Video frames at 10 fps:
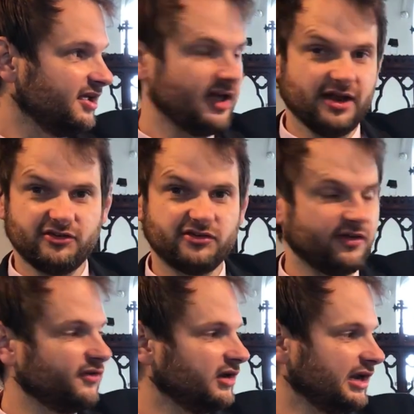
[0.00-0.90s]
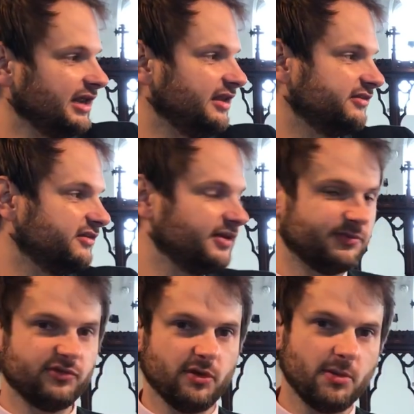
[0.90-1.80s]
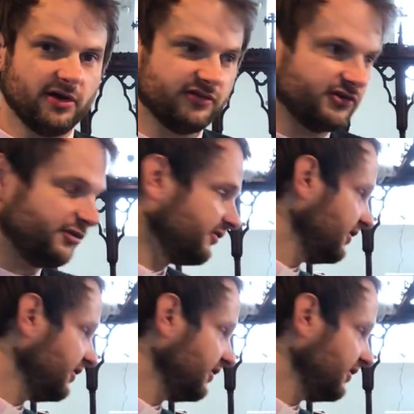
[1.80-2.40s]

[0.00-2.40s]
and just a few little hints and tips to remind us of.